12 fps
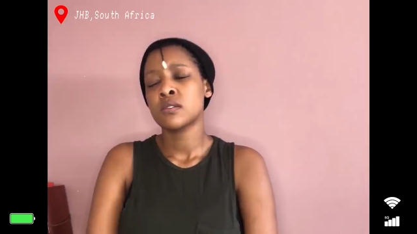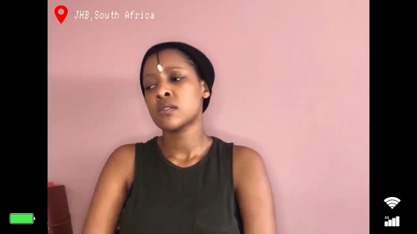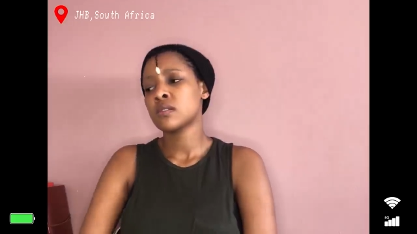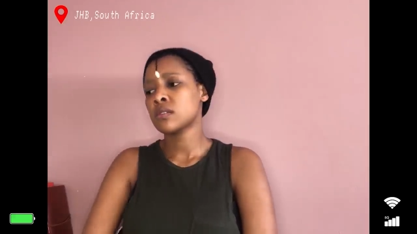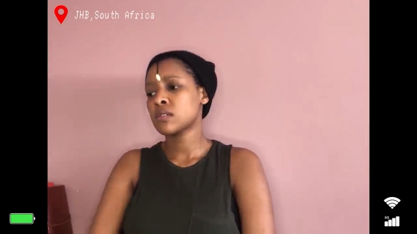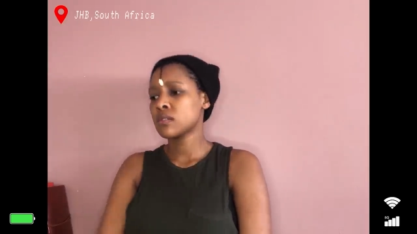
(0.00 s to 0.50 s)

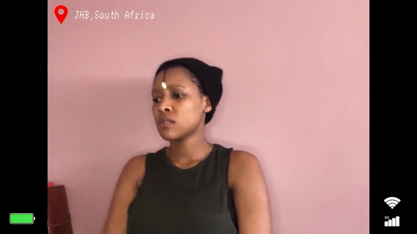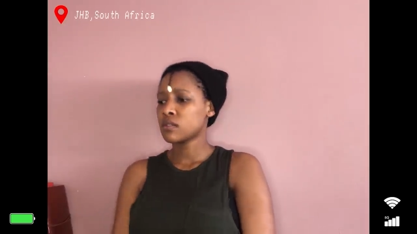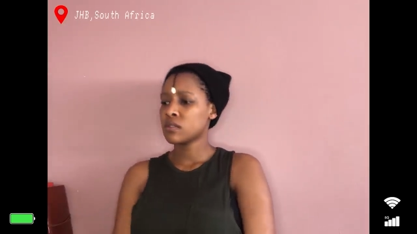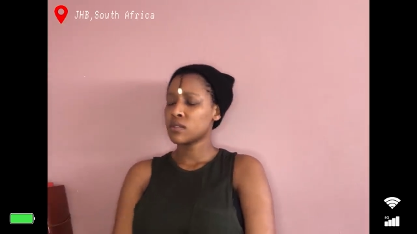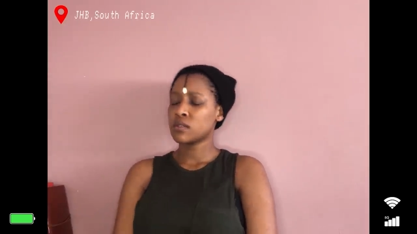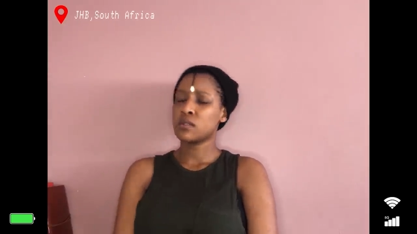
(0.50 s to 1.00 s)

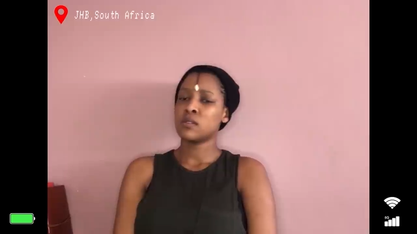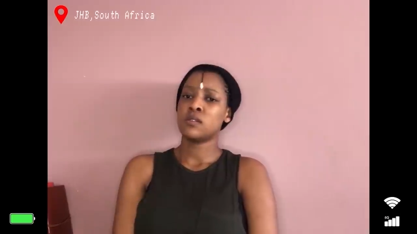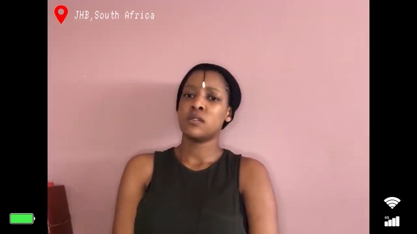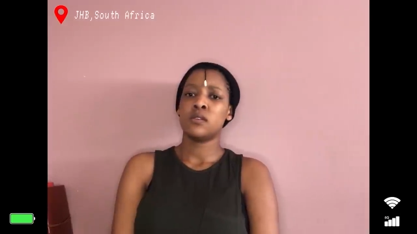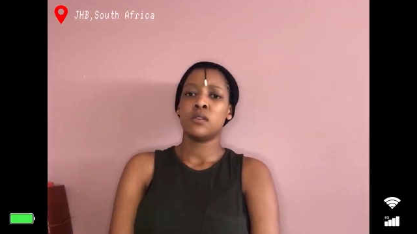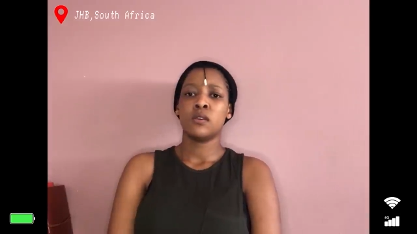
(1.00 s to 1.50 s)

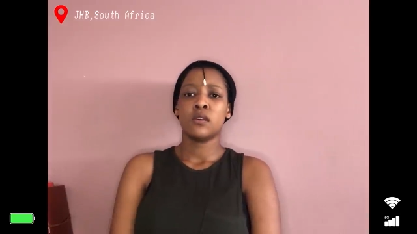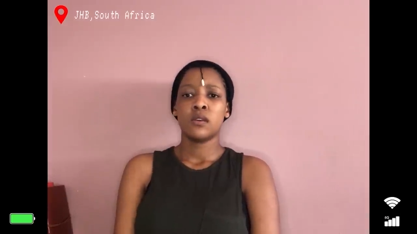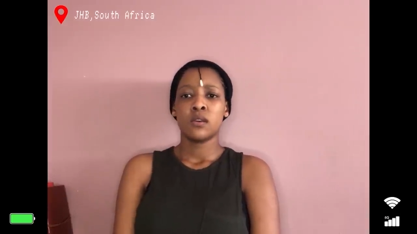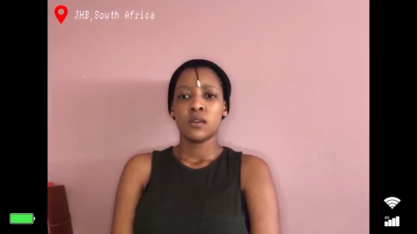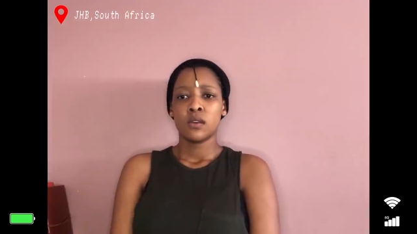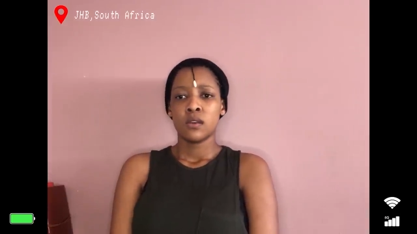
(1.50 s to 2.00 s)

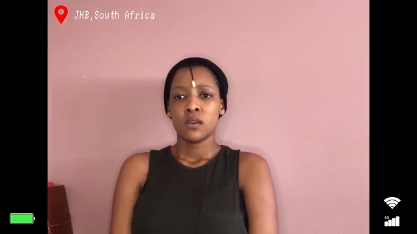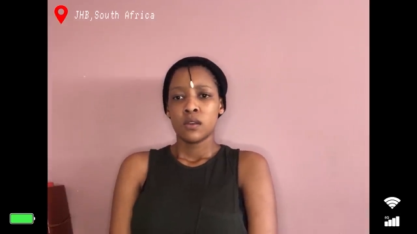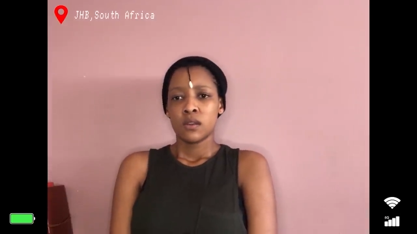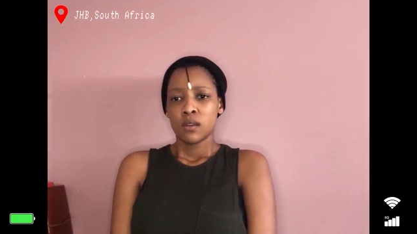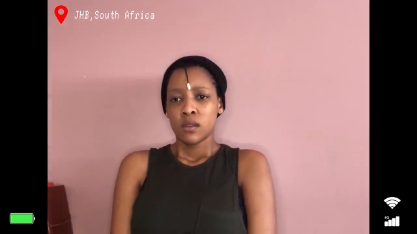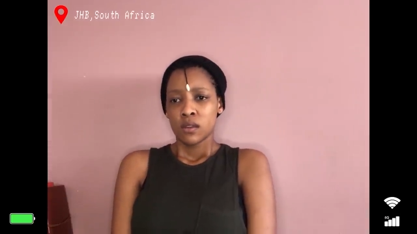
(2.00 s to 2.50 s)

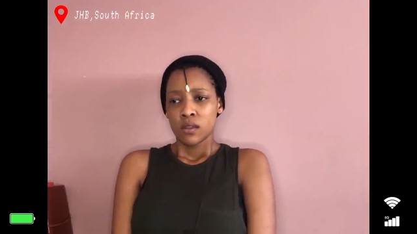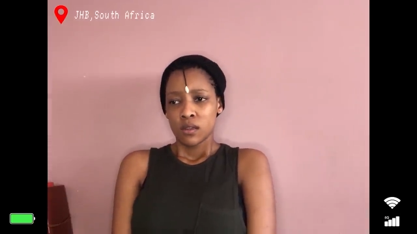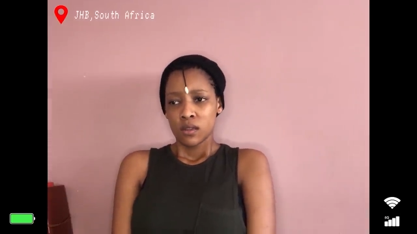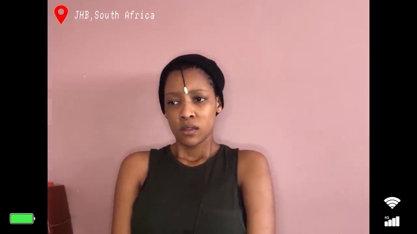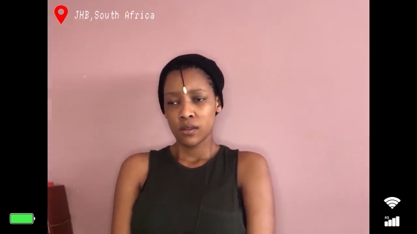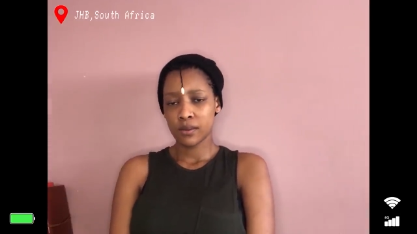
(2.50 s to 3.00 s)

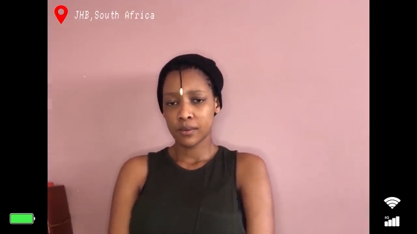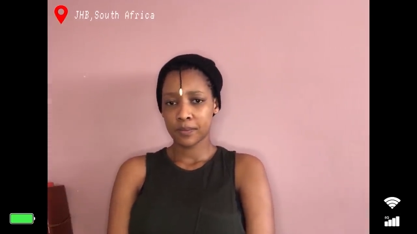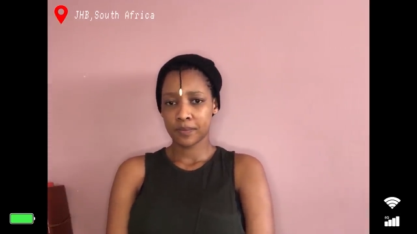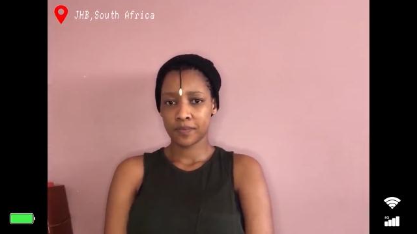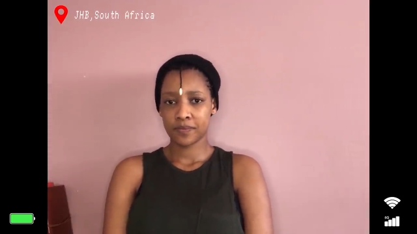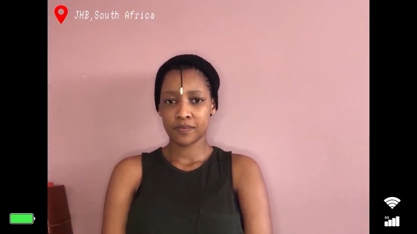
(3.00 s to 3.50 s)
Nothing is said.